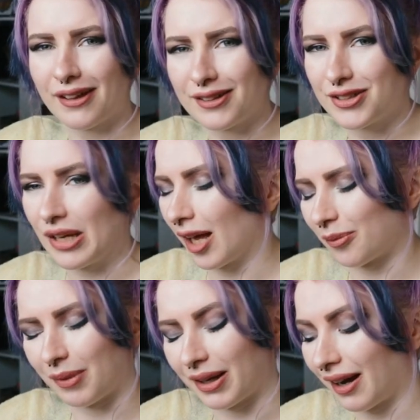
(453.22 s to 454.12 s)
else to
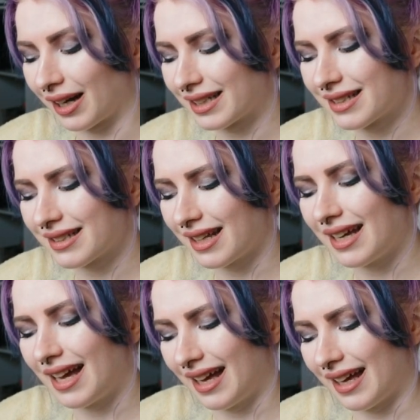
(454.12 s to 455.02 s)
help my eyes,
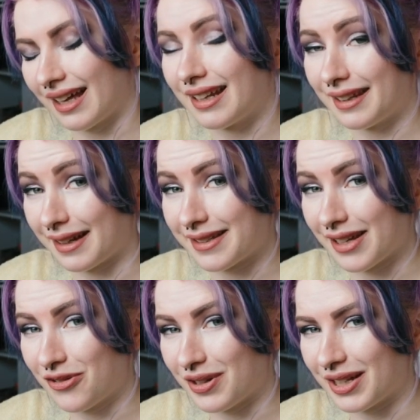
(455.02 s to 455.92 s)
nice
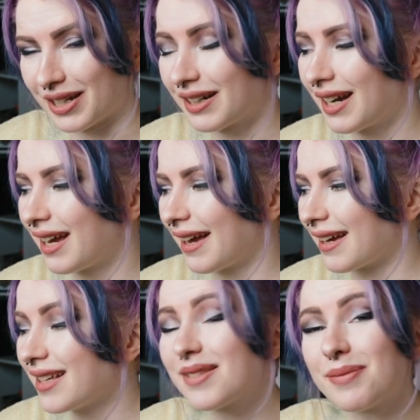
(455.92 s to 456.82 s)
segue there,
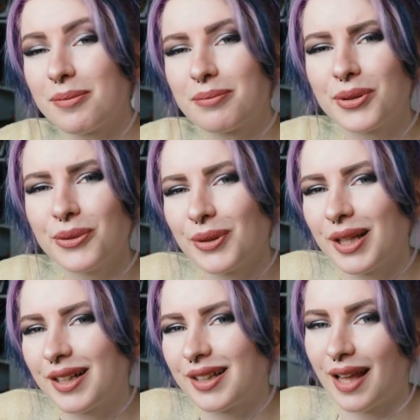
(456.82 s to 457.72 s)
is my blue
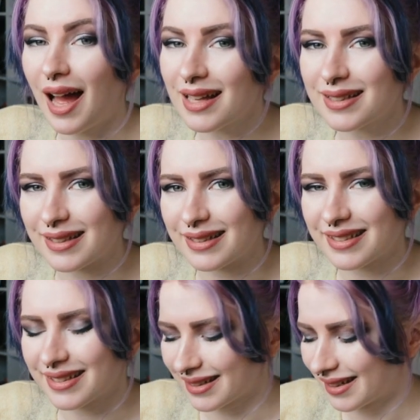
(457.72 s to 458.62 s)
light
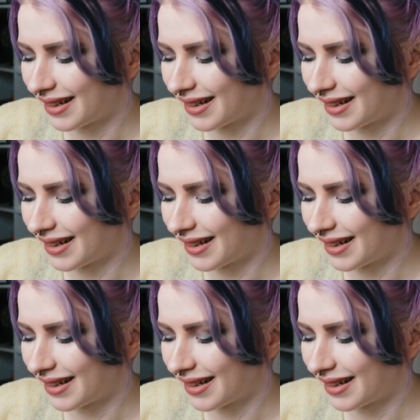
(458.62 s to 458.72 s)
glasses.